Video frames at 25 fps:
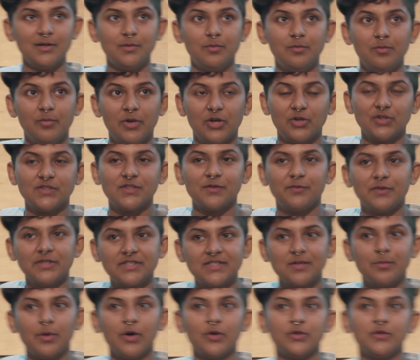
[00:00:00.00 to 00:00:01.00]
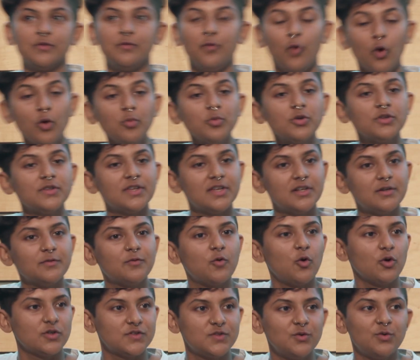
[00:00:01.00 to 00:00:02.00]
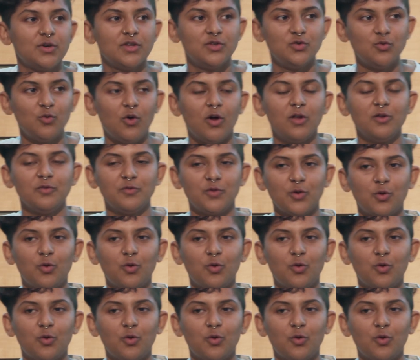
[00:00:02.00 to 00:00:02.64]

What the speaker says: Because if it's about the former, then of course you can do all of your